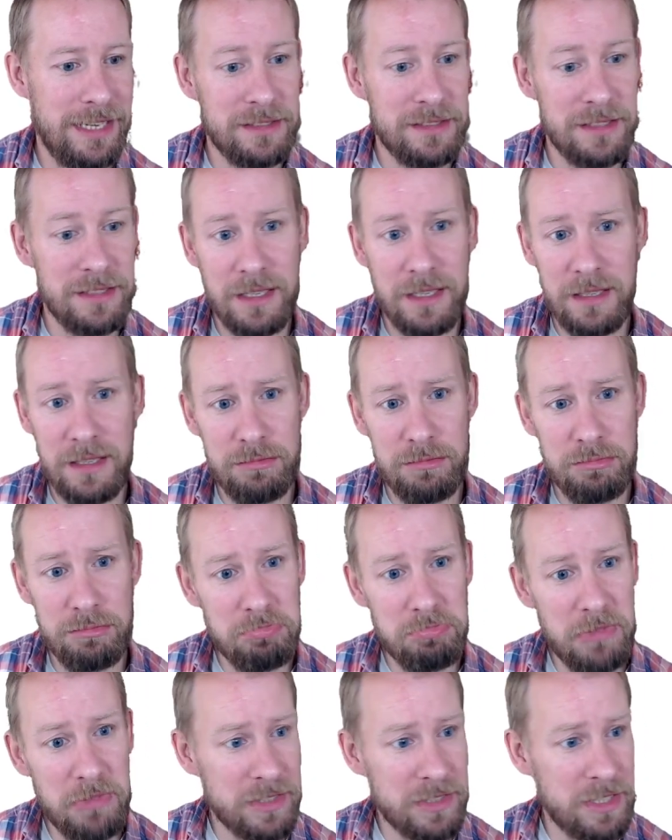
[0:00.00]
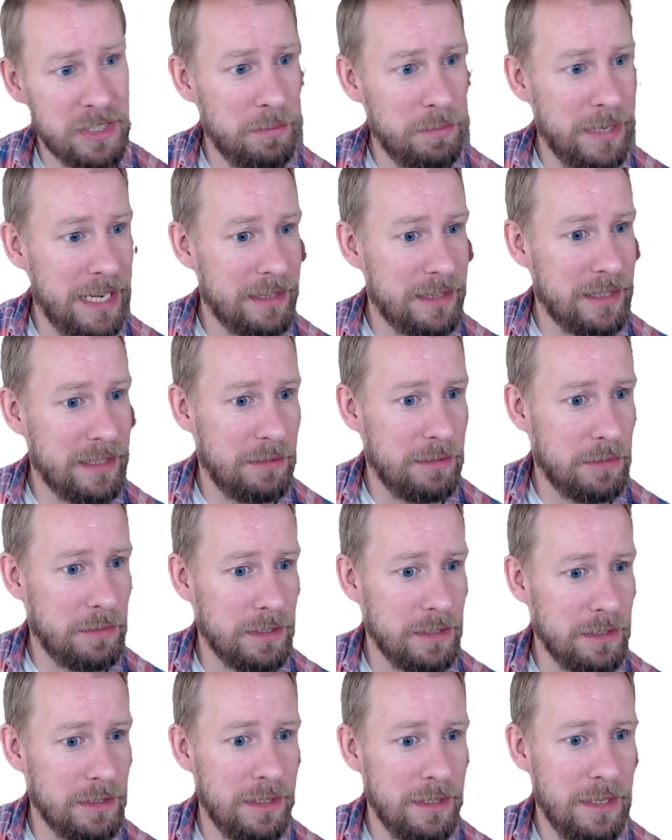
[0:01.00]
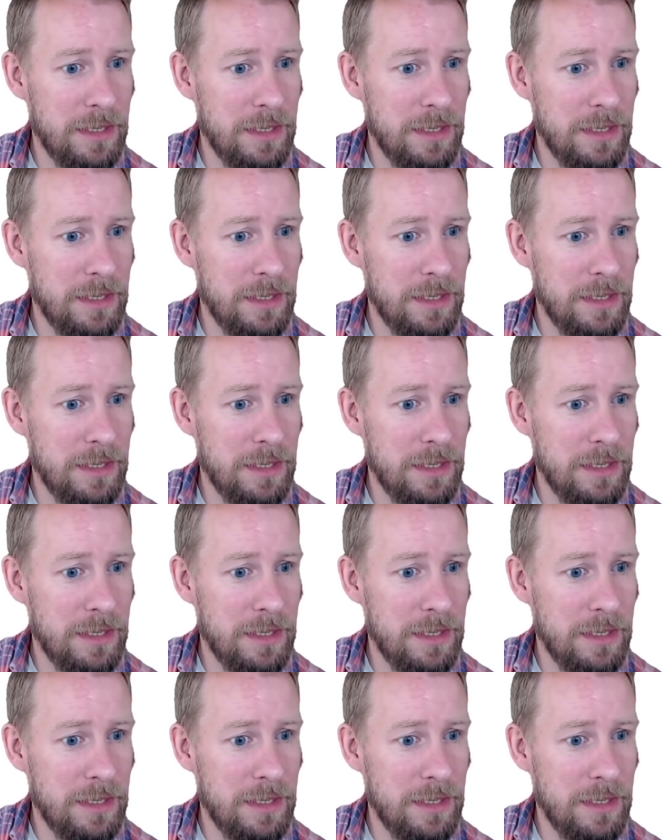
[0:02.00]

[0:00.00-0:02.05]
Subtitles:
so not too bad, that one.